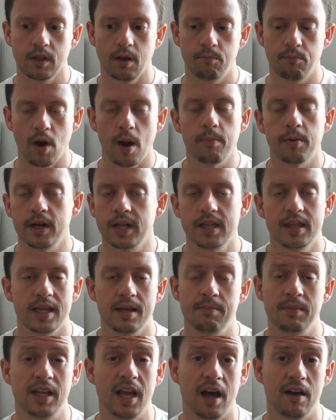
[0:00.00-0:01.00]
property
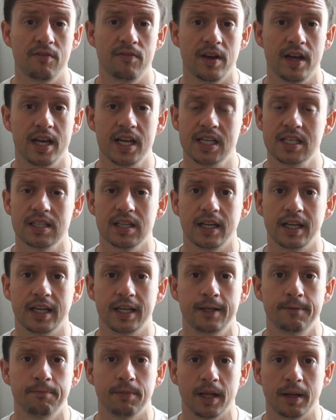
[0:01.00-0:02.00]
themed cafes, like
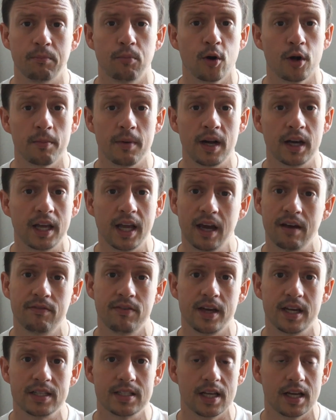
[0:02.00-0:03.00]
Pokemon
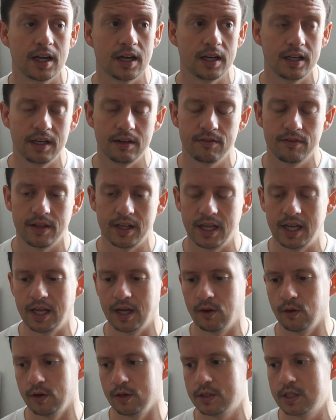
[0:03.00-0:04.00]
cafes, that kind of thing,
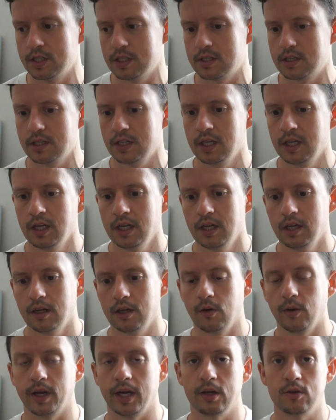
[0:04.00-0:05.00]
or just
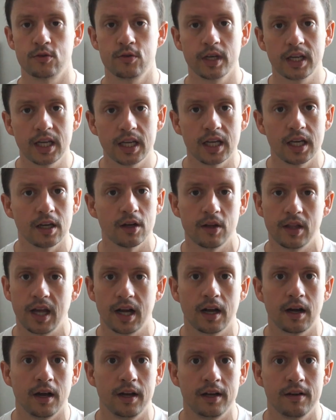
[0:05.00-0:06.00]
going out drinking or
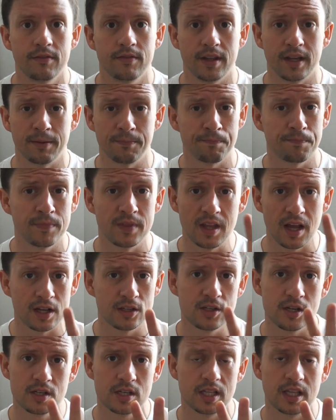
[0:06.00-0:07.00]
that kind of thing. Not
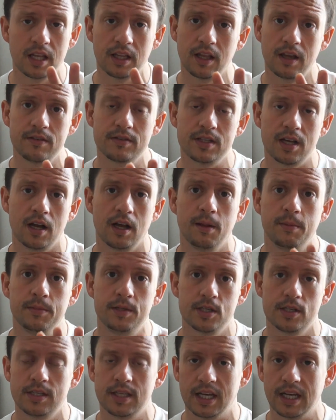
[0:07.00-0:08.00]
judging that lifestyle, I'm
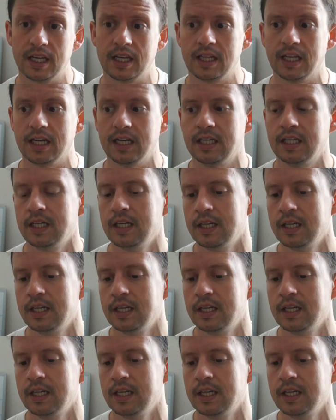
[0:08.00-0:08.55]
just saying that